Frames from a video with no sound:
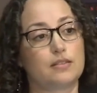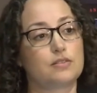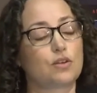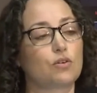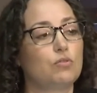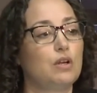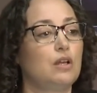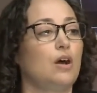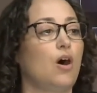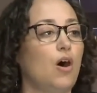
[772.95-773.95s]
So
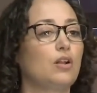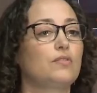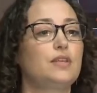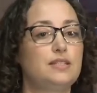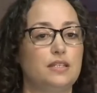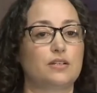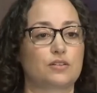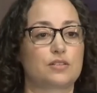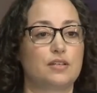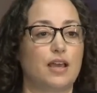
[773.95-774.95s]
all of these years